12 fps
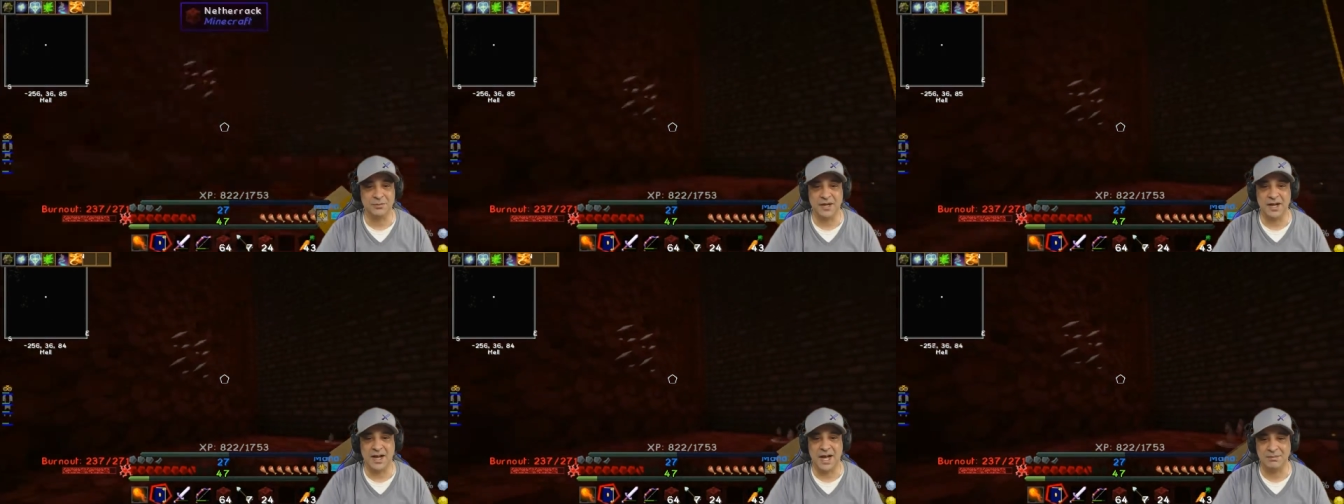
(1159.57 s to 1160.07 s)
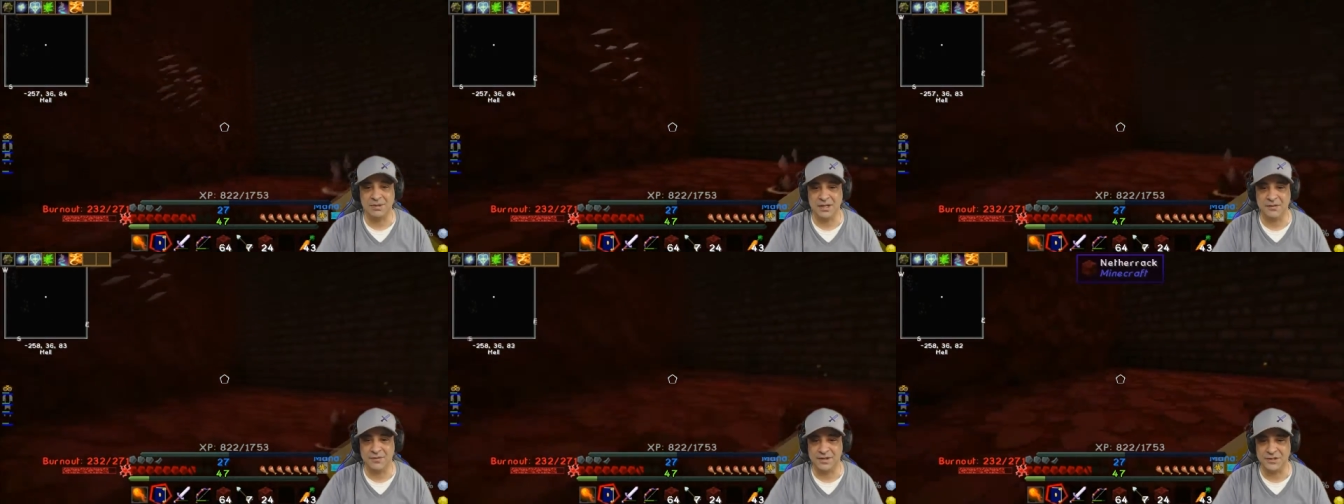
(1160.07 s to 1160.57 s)
But I'm going
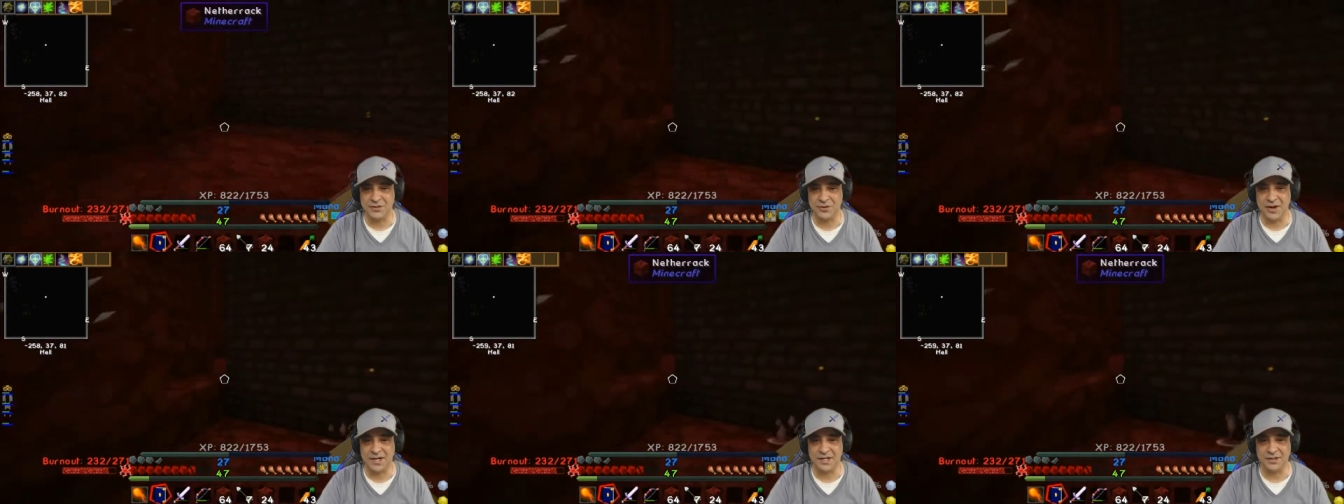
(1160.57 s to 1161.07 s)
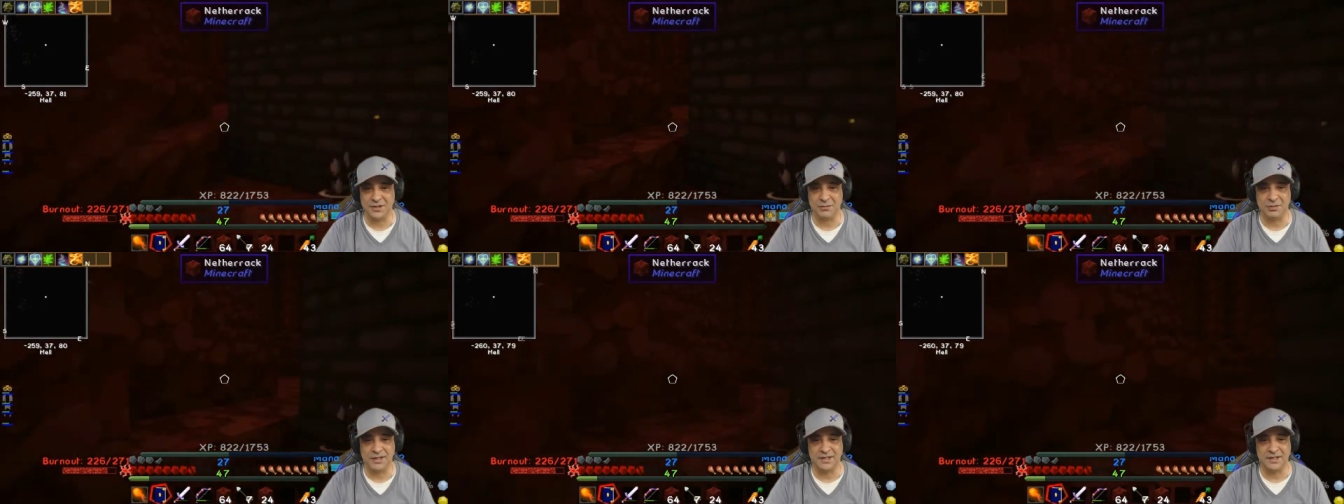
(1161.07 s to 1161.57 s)
to venture on a little
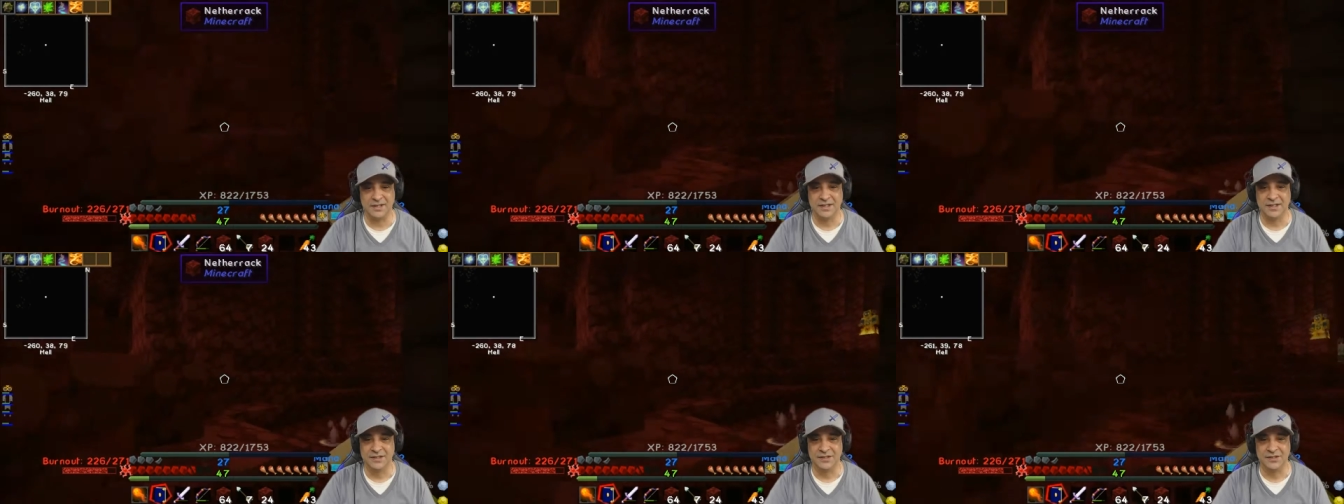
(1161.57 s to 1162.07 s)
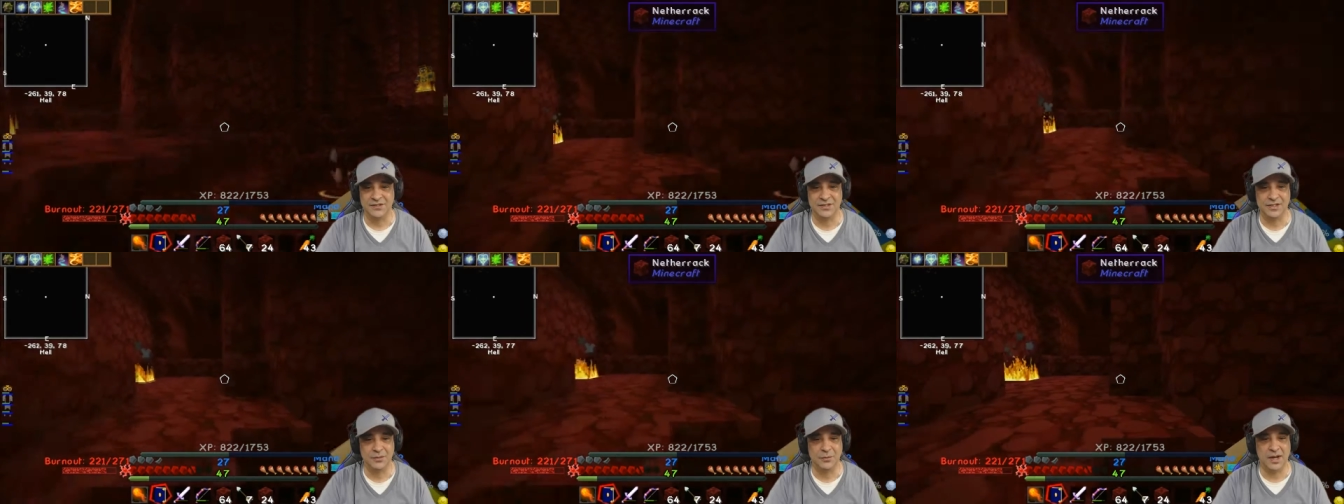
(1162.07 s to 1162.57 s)
bit to
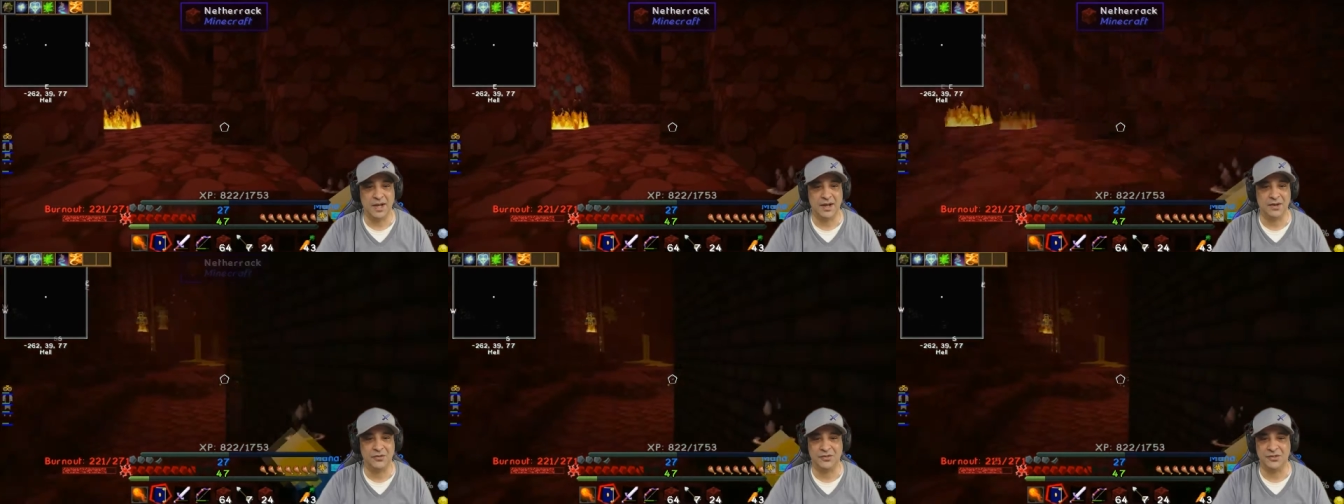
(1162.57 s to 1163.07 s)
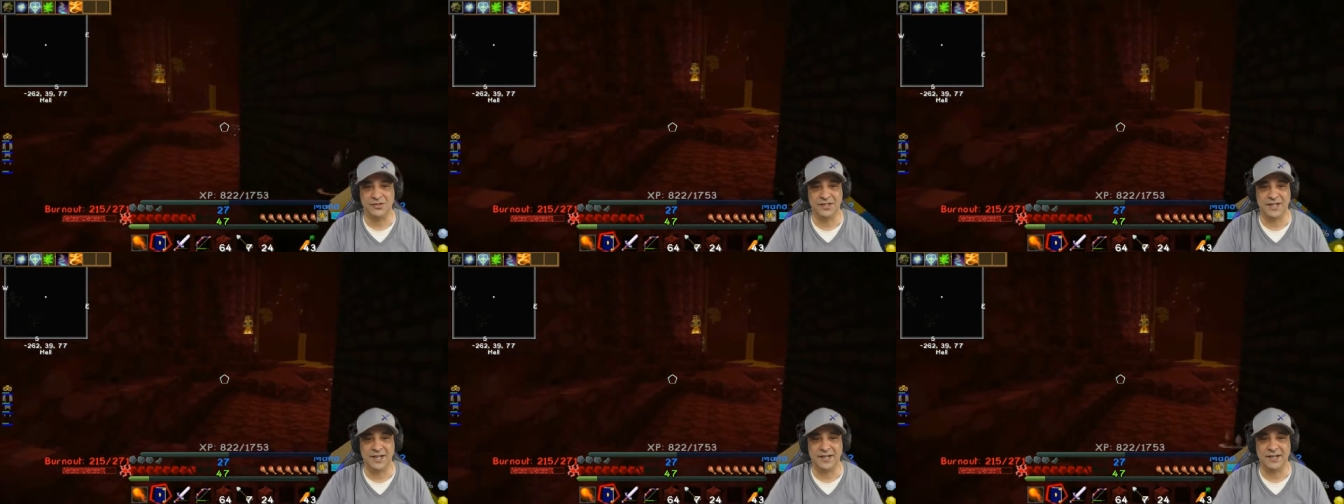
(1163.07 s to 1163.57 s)
see what else is
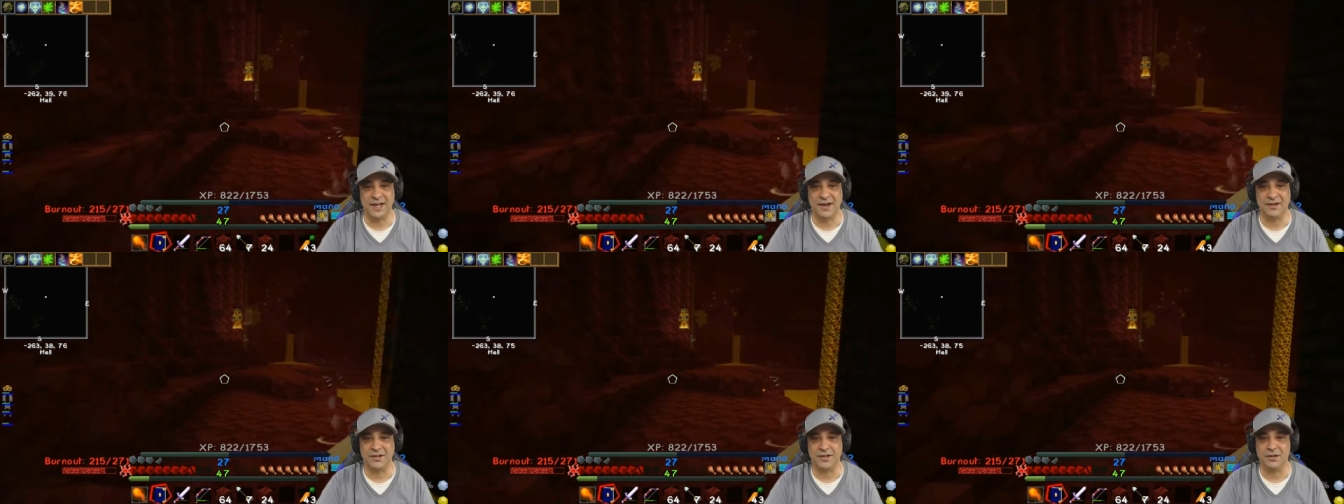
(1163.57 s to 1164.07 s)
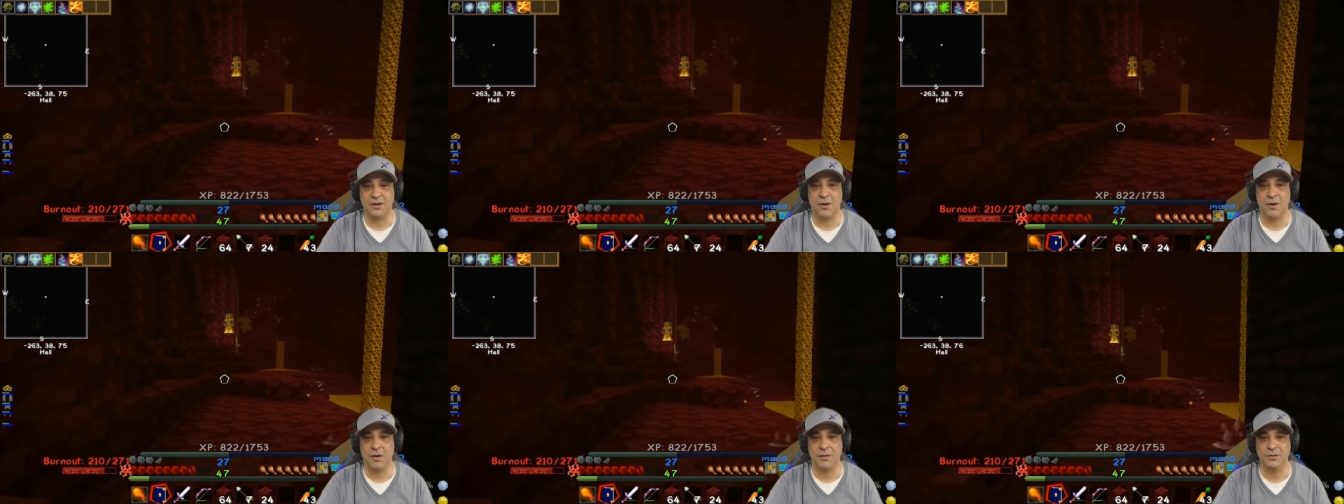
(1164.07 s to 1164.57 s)
laying out here.
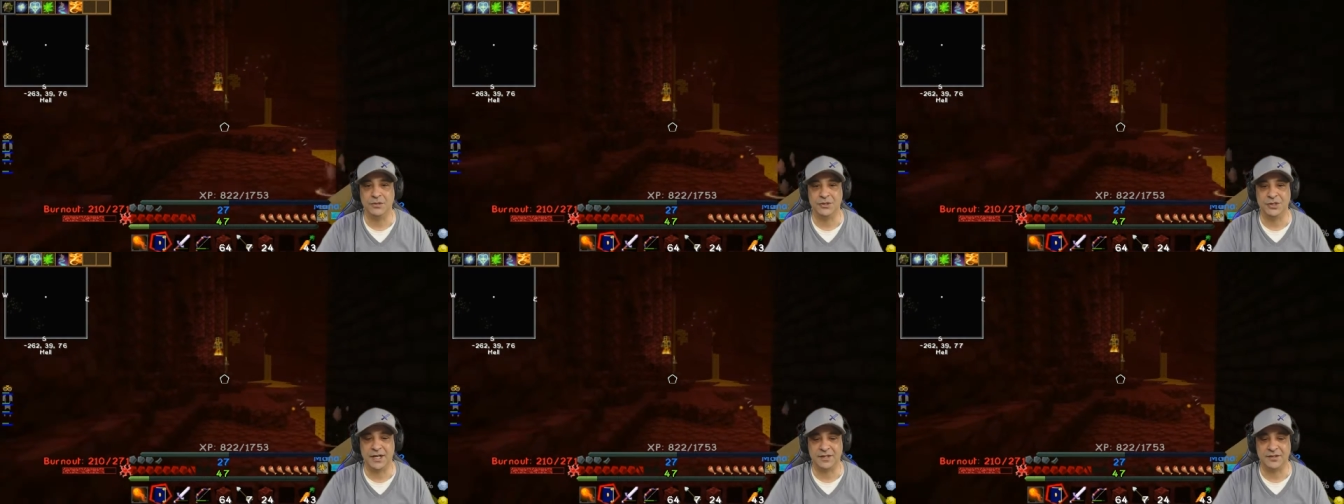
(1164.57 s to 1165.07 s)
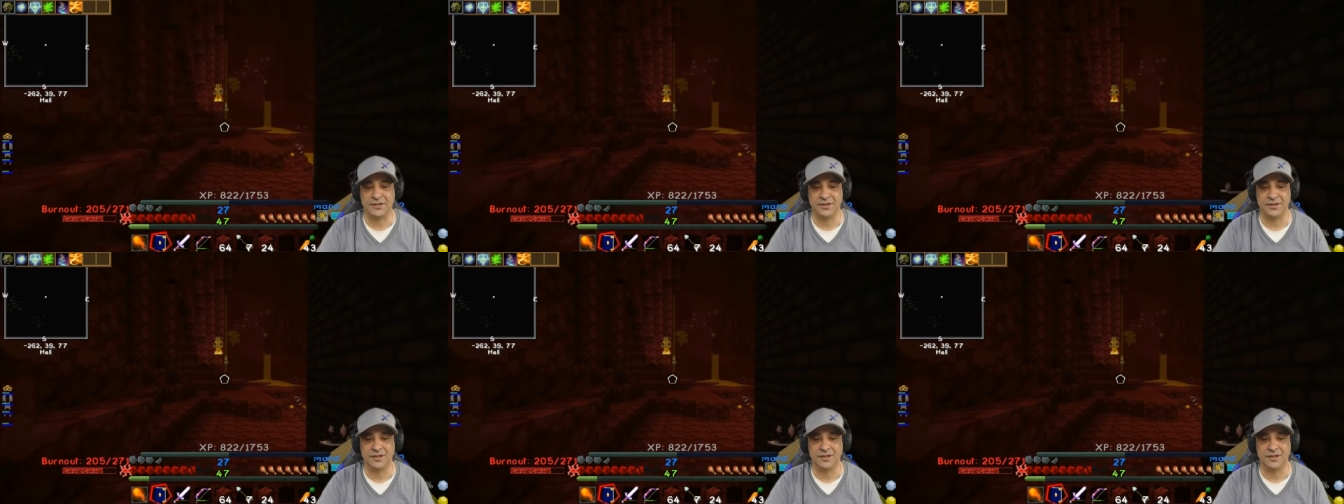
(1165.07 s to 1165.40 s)
Oh shit!